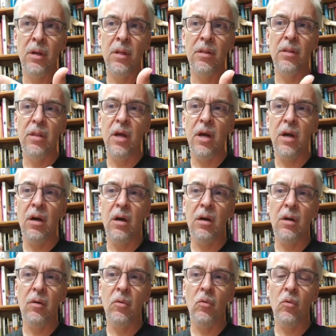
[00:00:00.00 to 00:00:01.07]

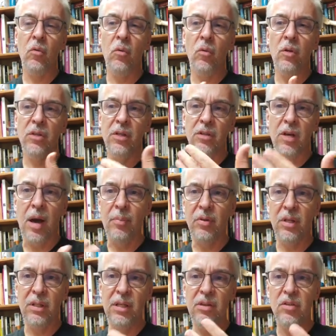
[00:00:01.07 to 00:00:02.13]
there was
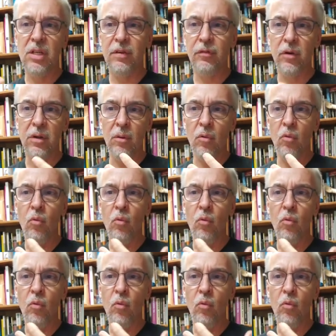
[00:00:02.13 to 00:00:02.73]
adopted these different